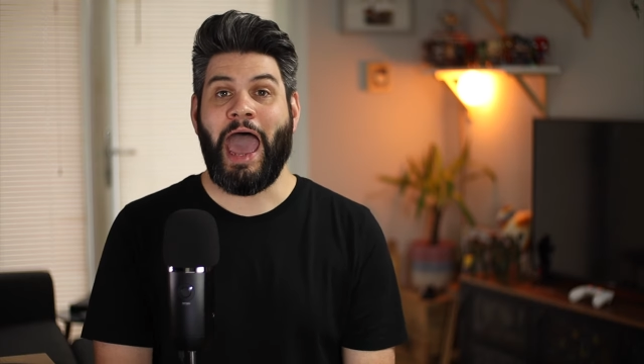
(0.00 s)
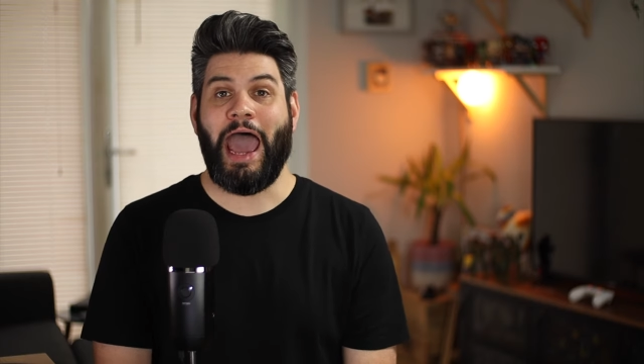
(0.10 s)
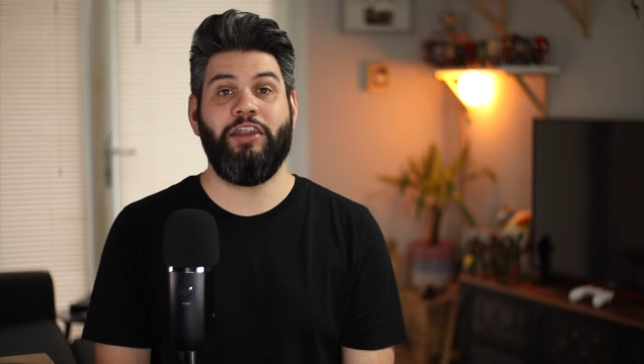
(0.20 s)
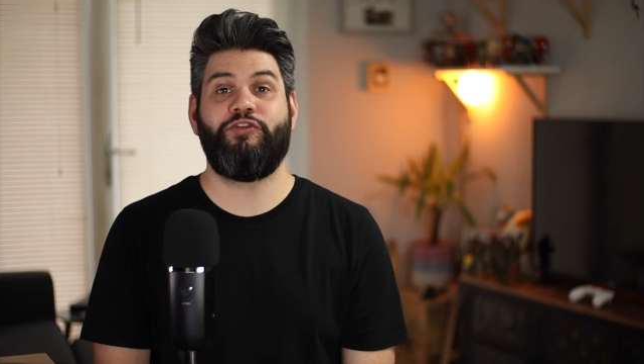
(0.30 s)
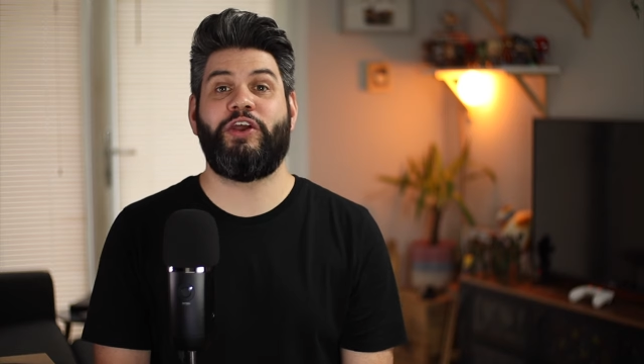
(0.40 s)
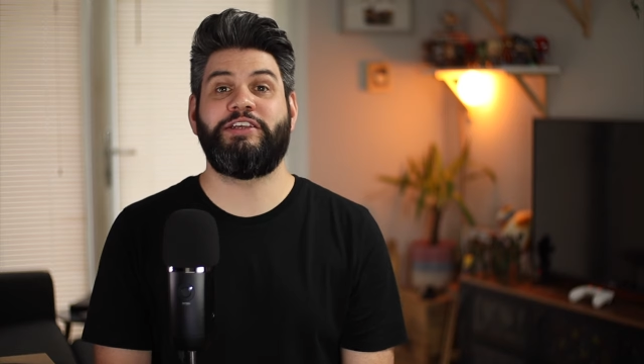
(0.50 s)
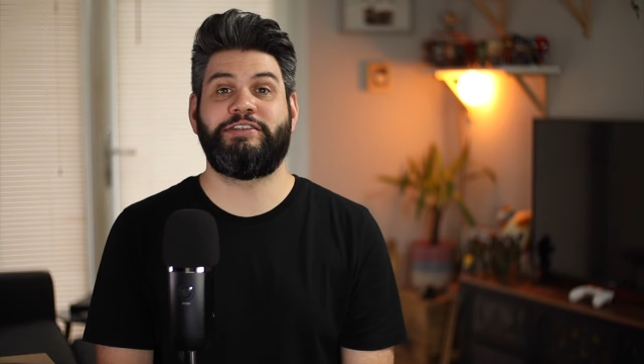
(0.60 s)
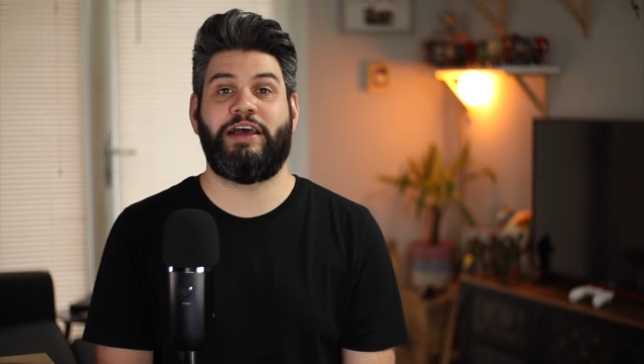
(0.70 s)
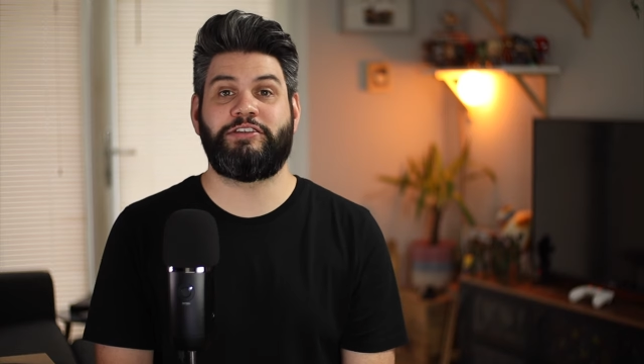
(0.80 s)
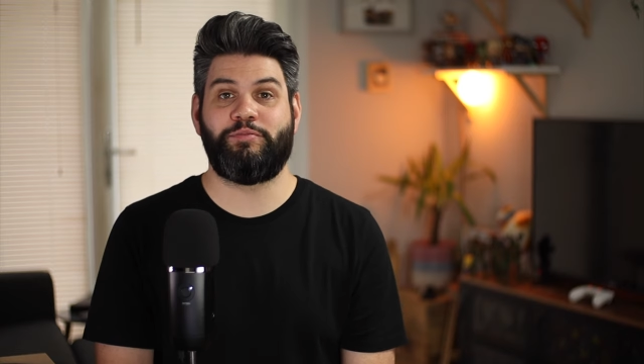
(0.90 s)
and for a
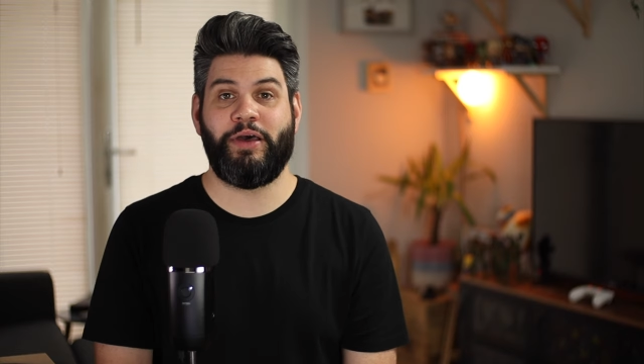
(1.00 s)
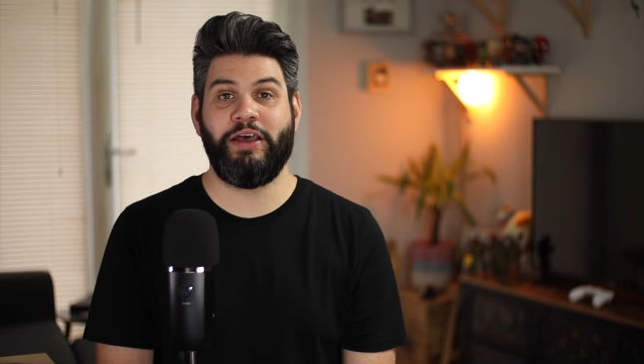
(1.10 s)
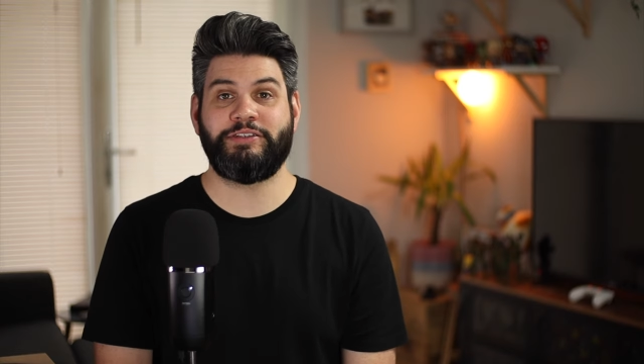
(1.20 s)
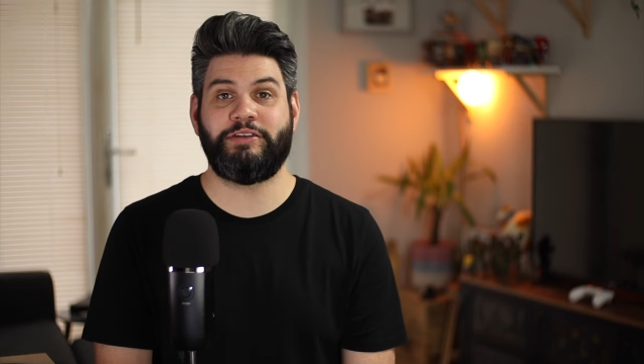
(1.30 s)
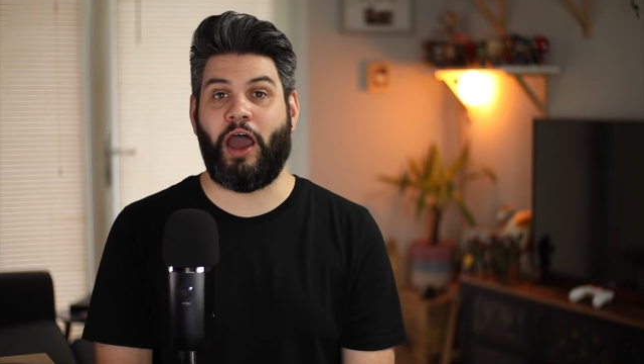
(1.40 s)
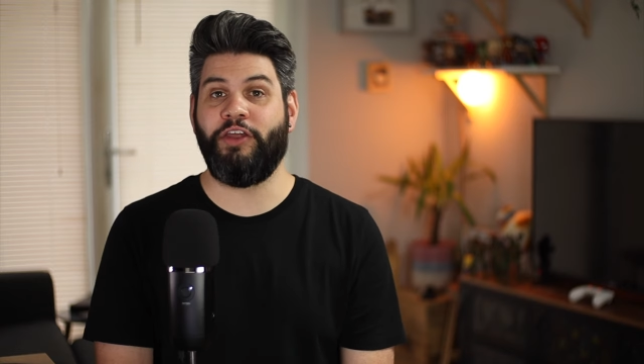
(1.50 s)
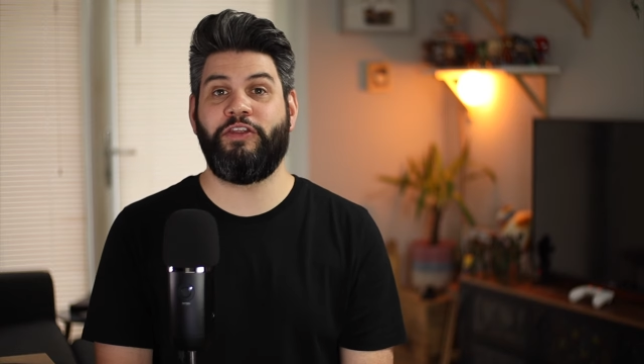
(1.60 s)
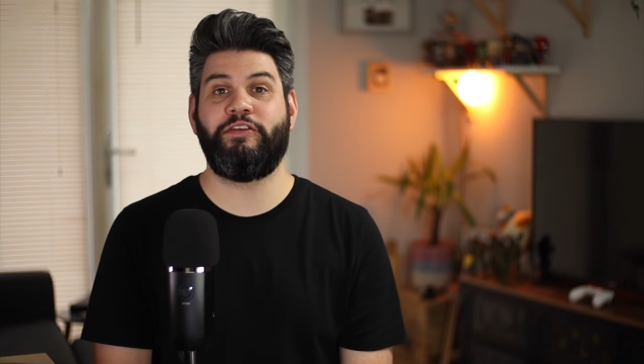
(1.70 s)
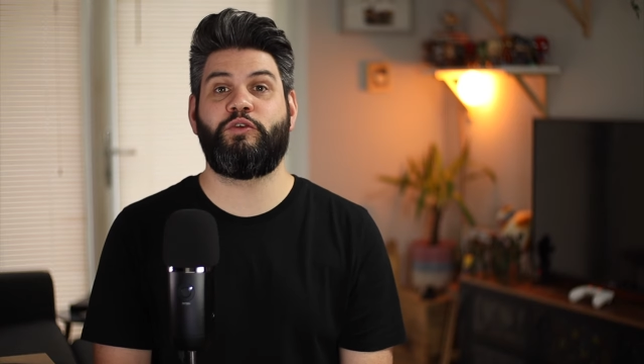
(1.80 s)
certain person, I think this